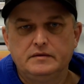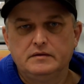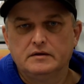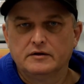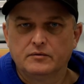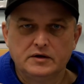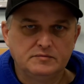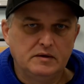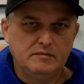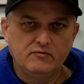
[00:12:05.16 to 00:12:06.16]
Otherwise,
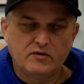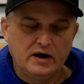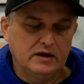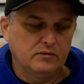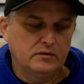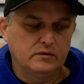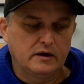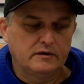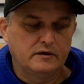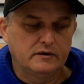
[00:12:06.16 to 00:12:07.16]
maybe Friday we will get
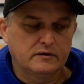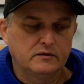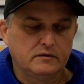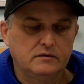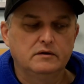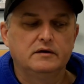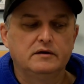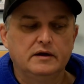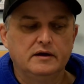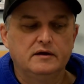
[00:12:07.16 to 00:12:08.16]
an article,
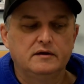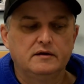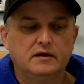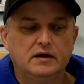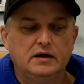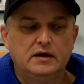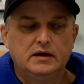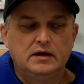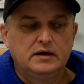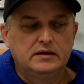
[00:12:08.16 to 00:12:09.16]
and
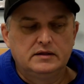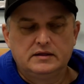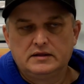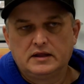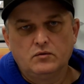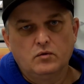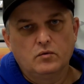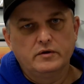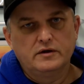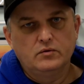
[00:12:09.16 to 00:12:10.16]
then we're
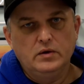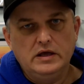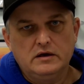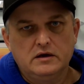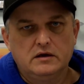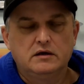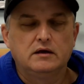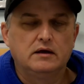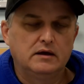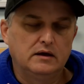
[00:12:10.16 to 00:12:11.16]
within a week
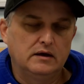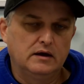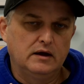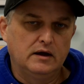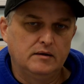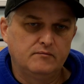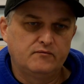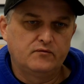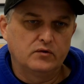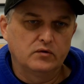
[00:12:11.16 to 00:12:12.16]

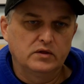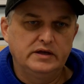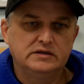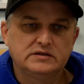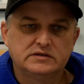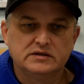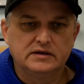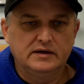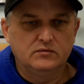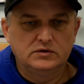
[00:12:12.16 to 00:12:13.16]
for release,
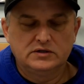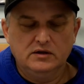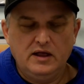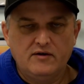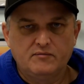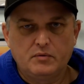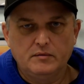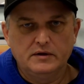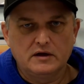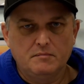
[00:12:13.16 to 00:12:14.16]
and we still have probably a
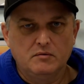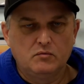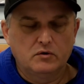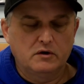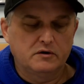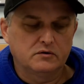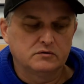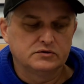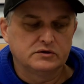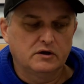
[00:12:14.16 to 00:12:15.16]
couple more articles
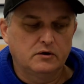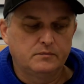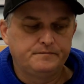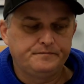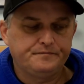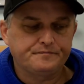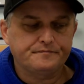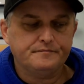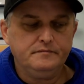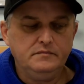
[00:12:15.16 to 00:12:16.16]
to go.
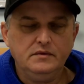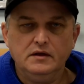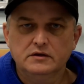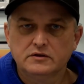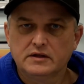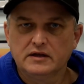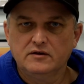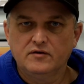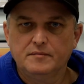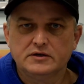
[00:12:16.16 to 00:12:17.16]
So thank you
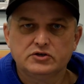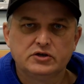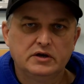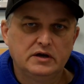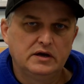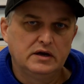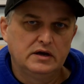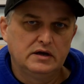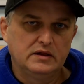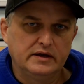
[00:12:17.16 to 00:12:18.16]
very much.
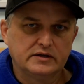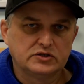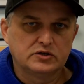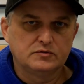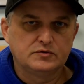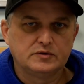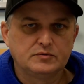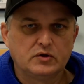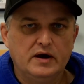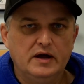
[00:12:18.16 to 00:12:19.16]
Like and
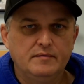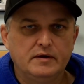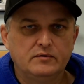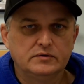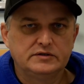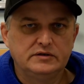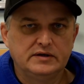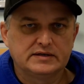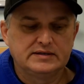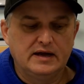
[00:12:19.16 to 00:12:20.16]
subscribe, and we'll see you
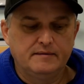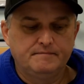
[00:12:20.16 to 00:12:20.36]
next time.